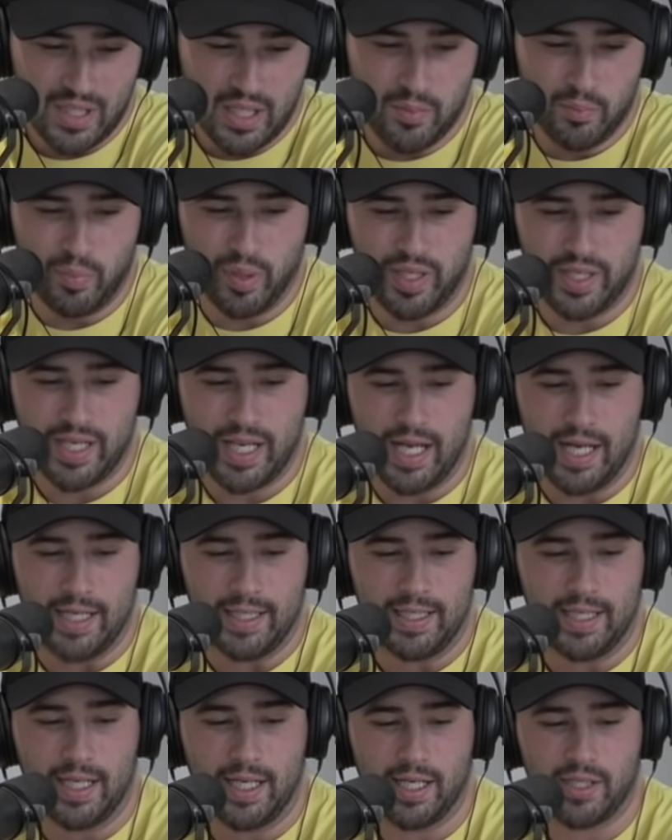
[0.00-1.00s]
But
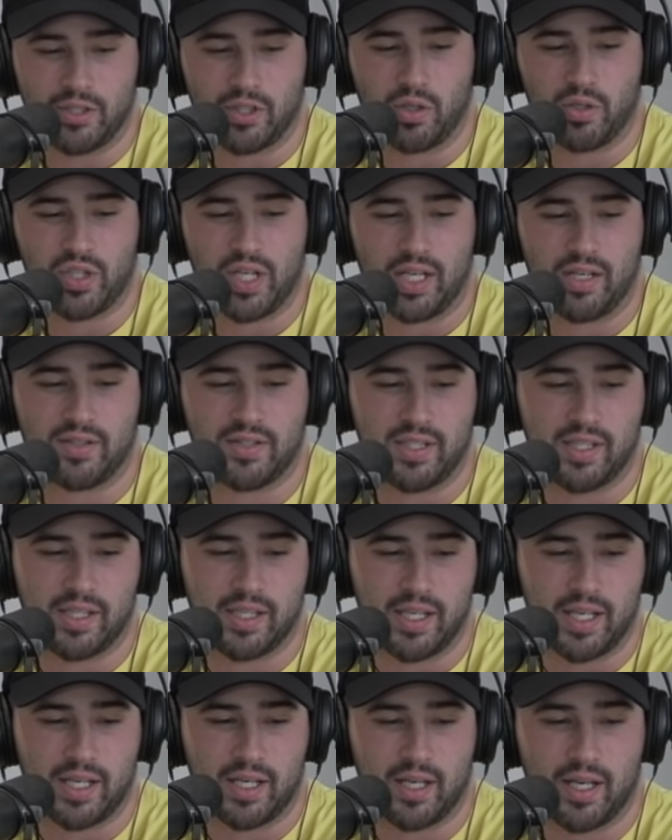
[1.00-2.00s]
yeah, uh, so go check out
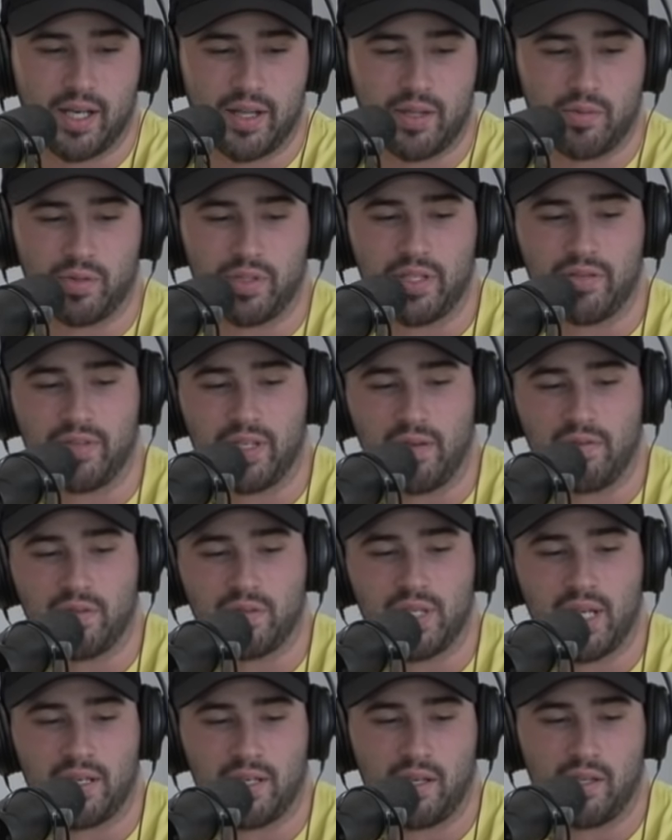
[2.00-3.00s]
SeatGeek. Uh, they will even give you
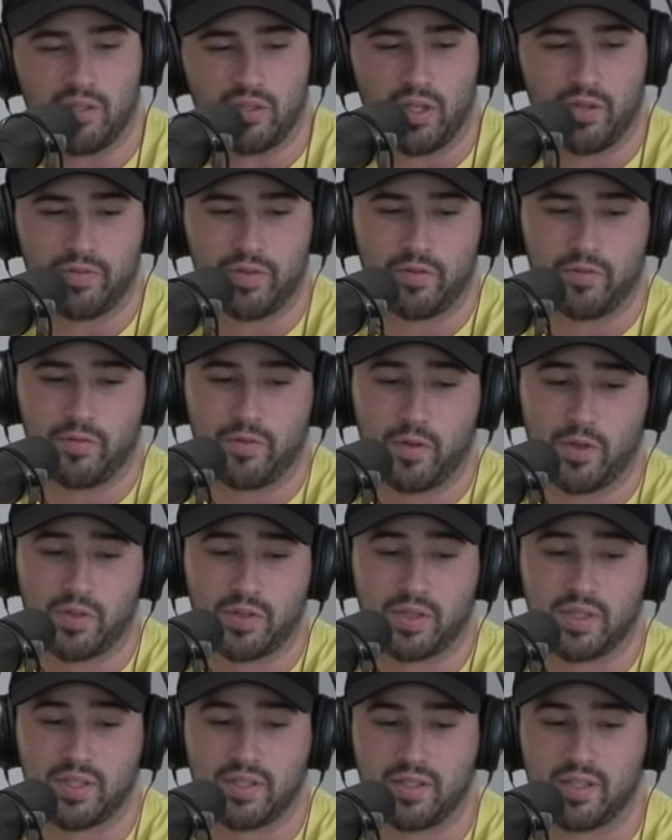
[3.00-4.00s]
ten dollars off your
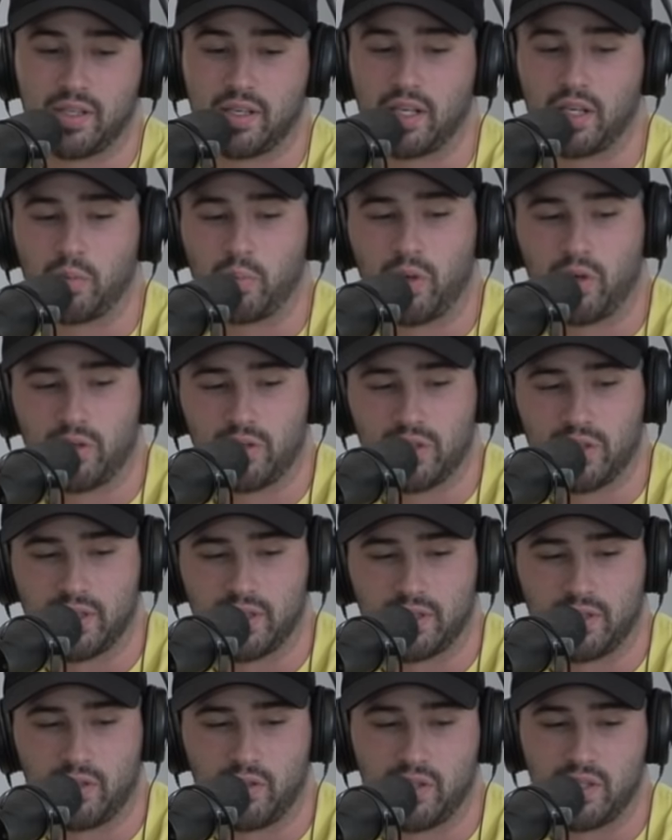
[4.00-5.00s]
first SeatGeek
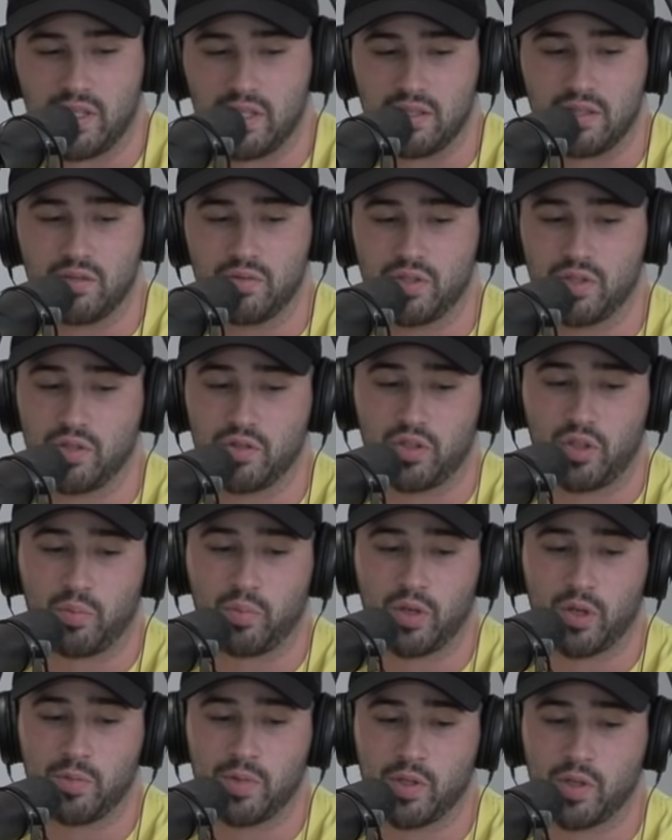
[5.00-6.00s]
purchase. All you need to do is use our
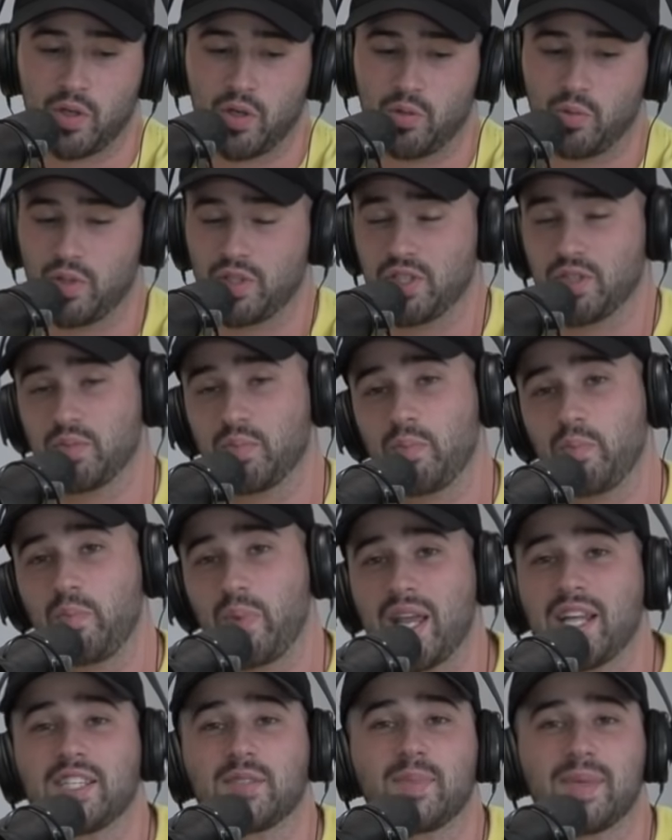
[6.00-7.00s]
promo code, which is
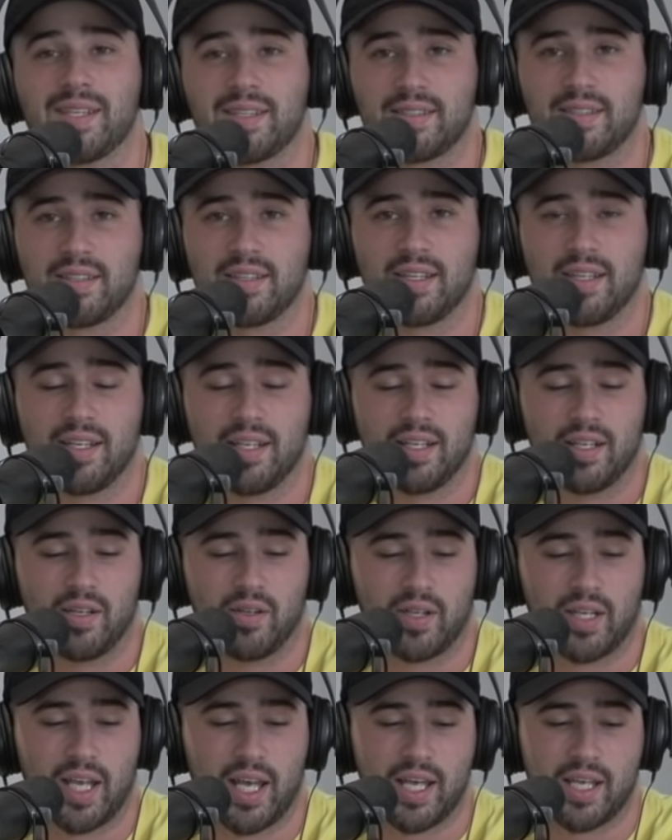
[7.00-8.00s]
BASEMENT,
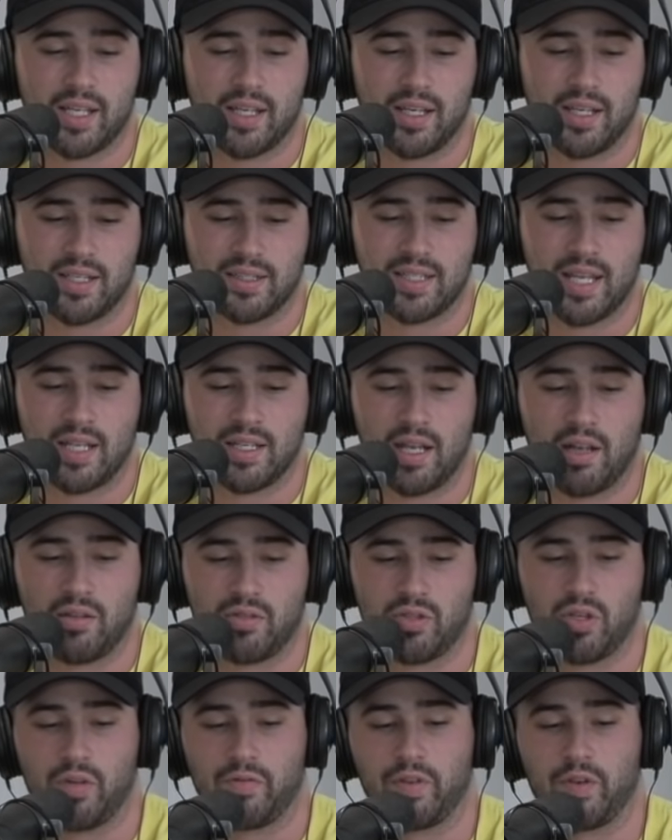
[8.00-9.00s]
okay? Uh, ten
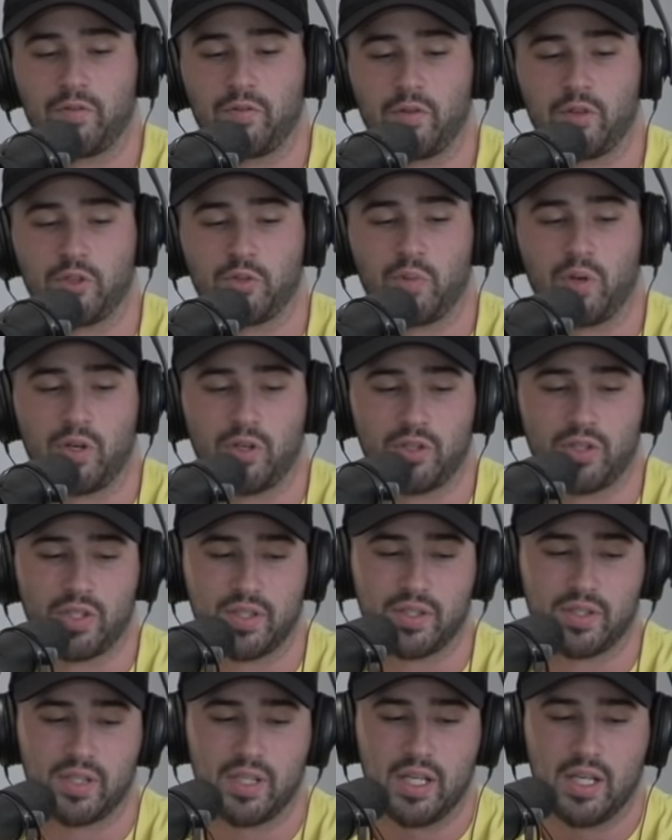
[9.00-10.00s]
dollars off your first
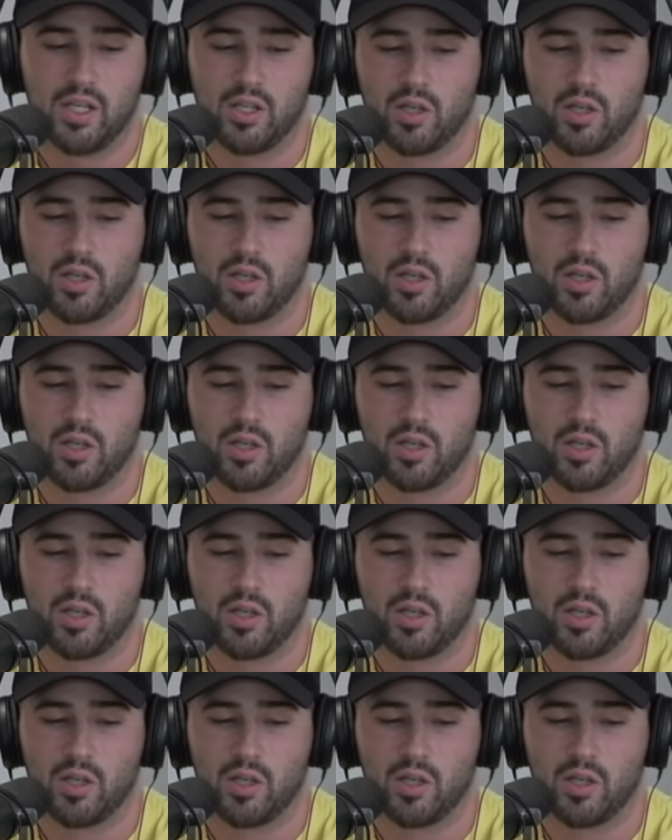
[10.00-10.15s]
purchase.